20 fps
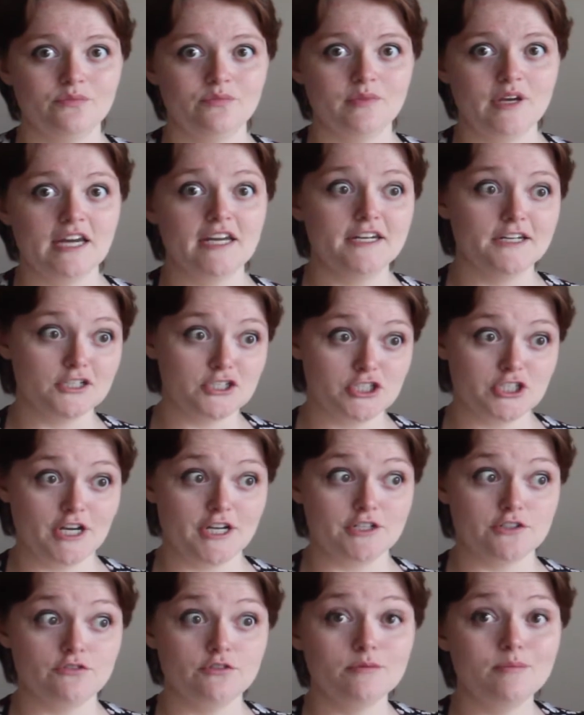in
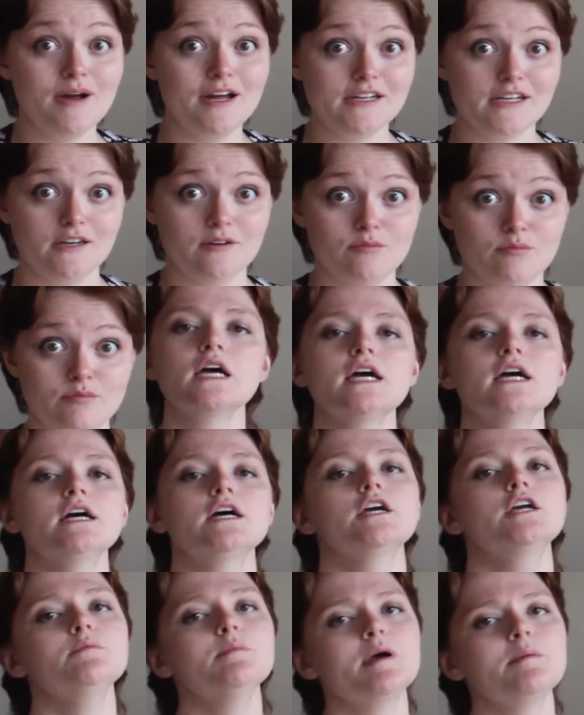exchange for money.
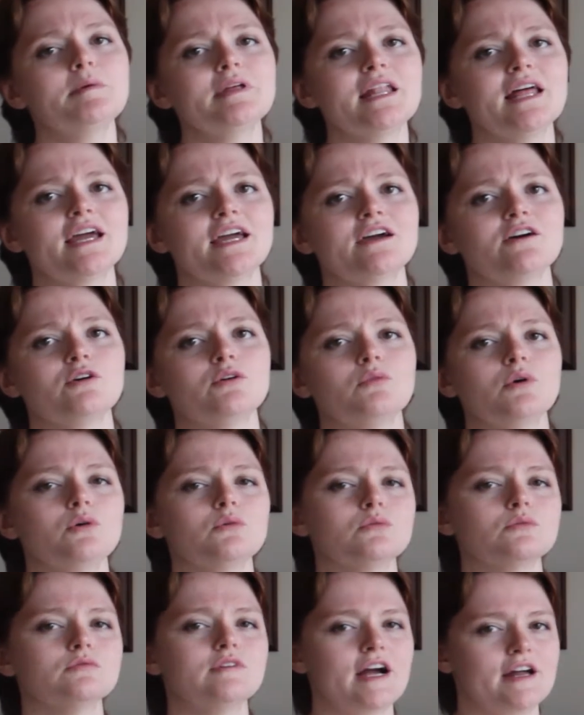You might be like,
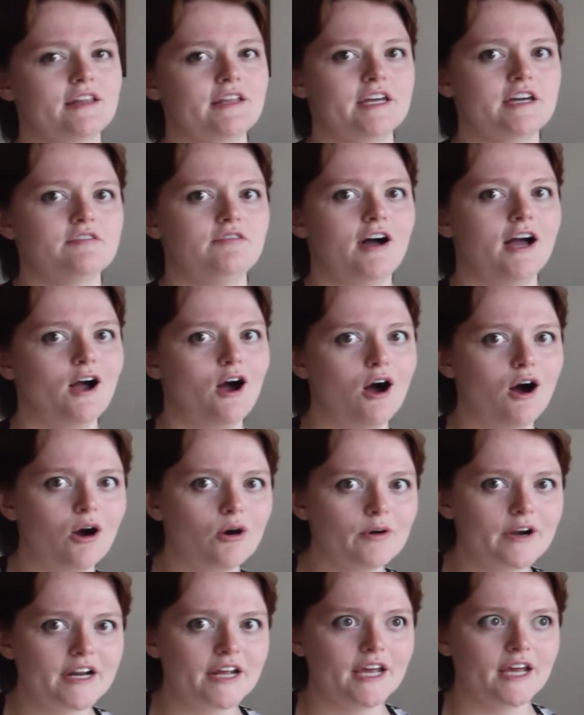well, Riley, if I
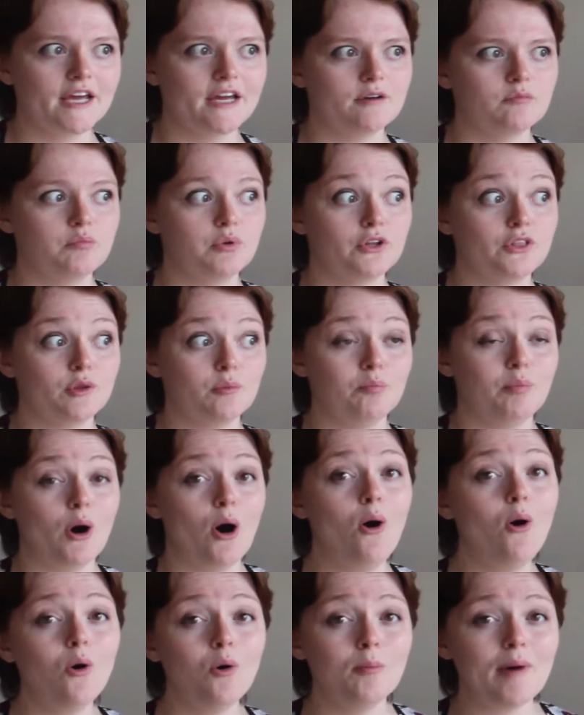already put the
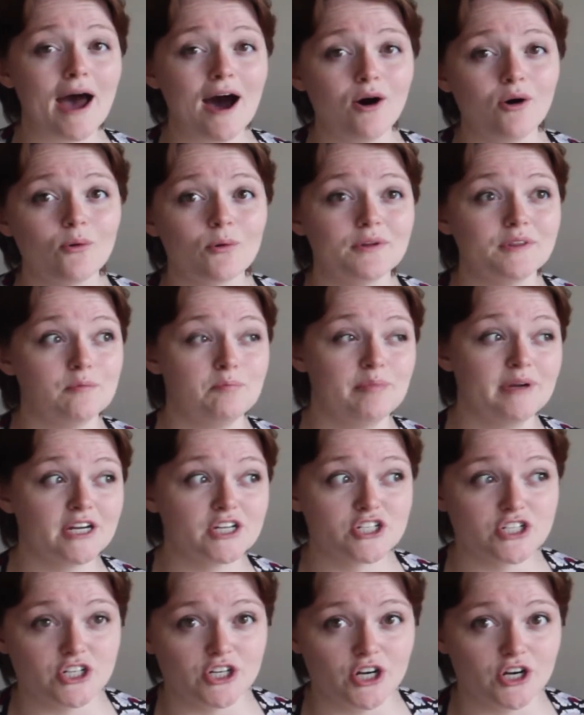poem out or the
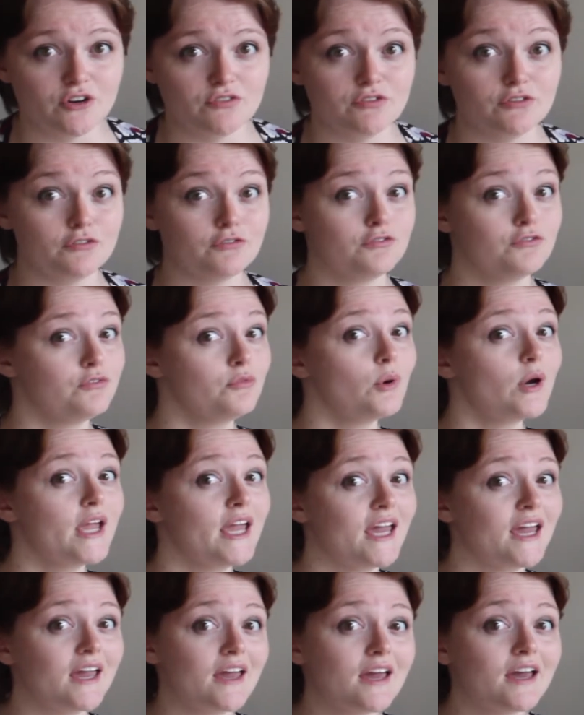picture for
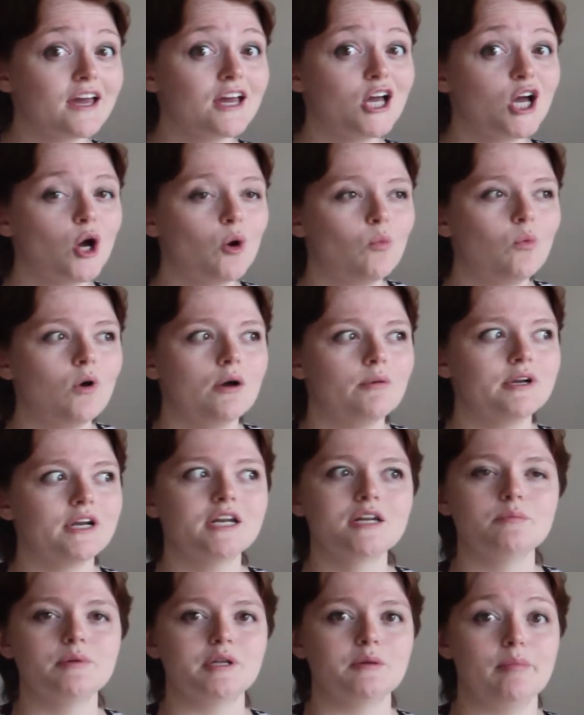free, why would
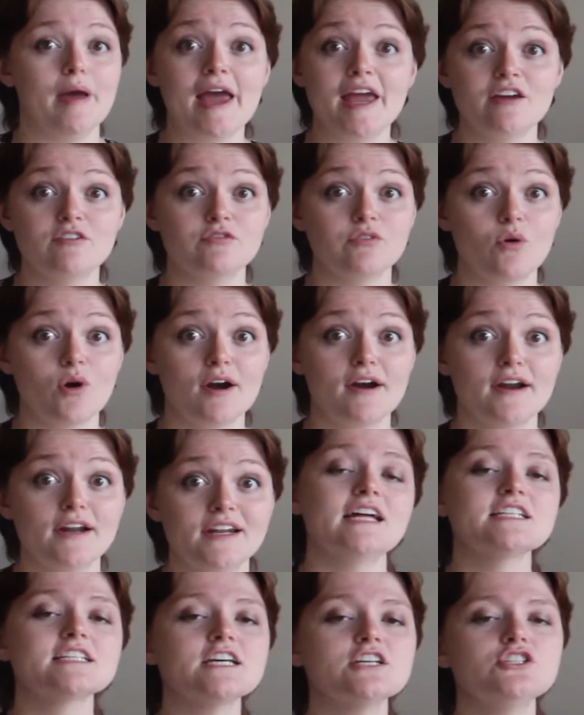anybody pay for it?
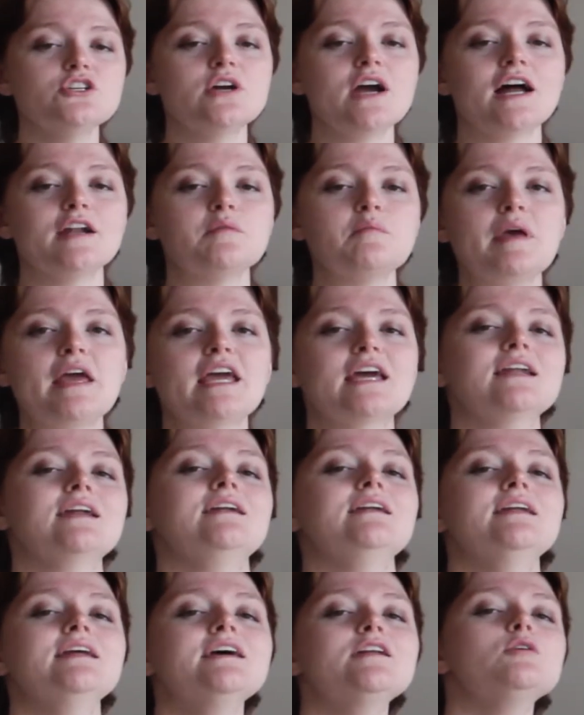That's because you got to make it a
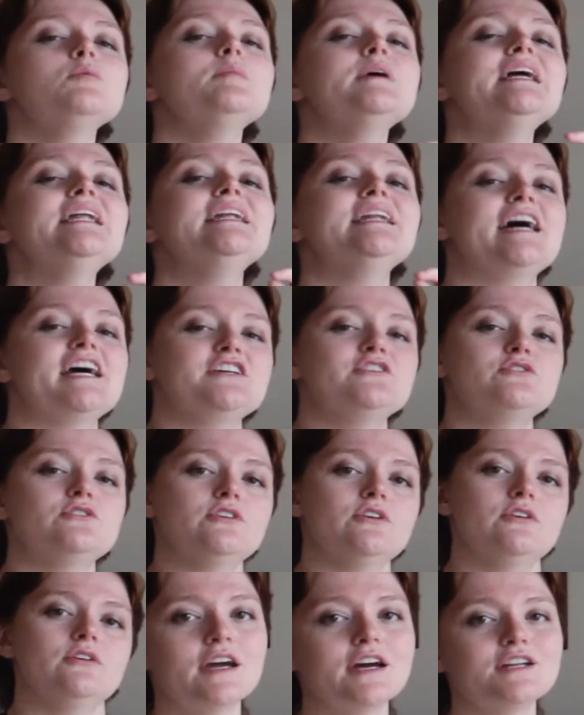little bit nicer.
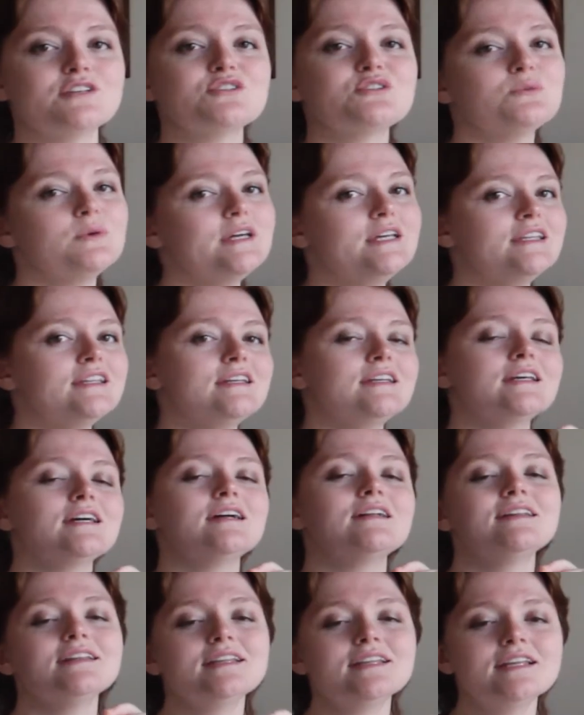You got to sweeten the
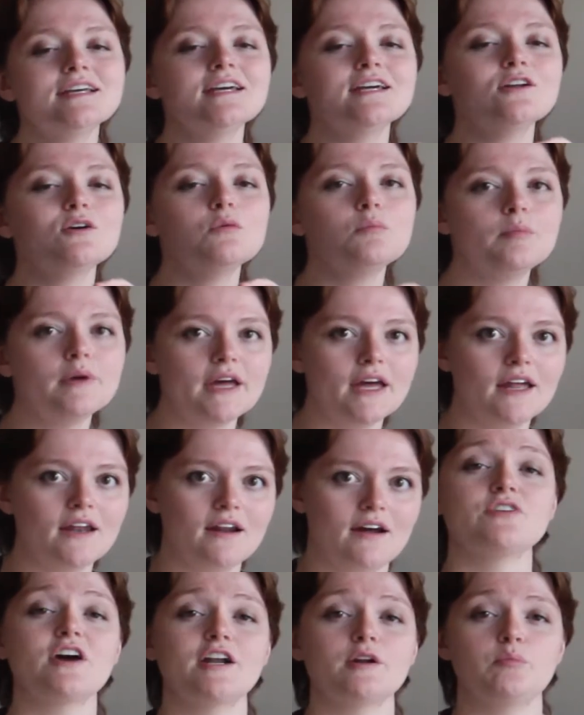deal a little bit.
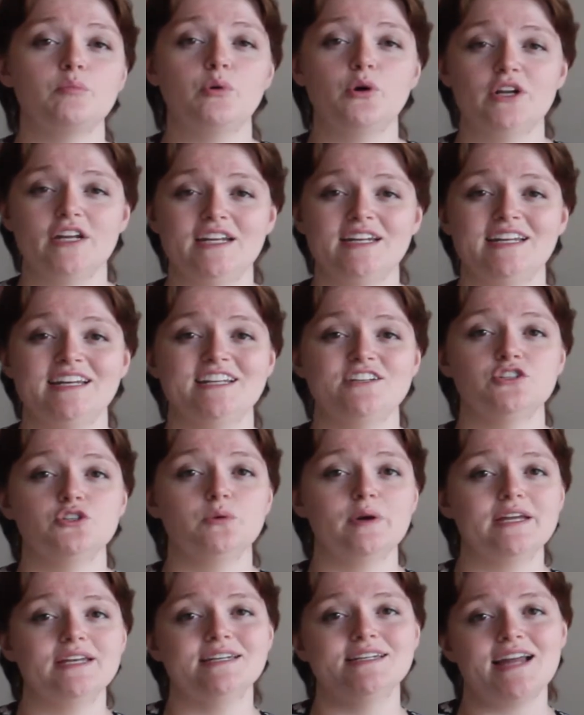You've got to put it into
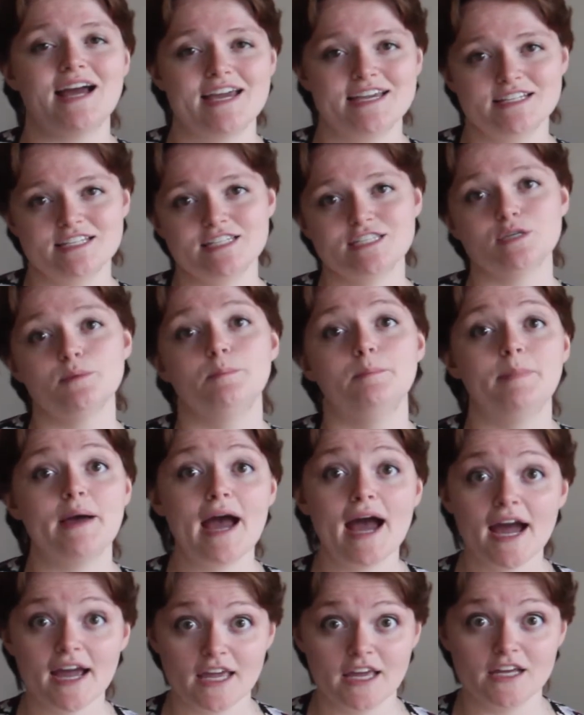a nice
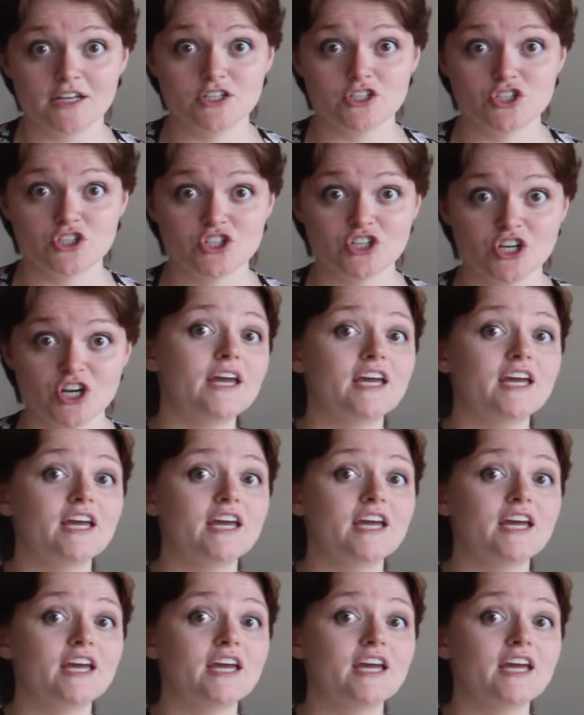package.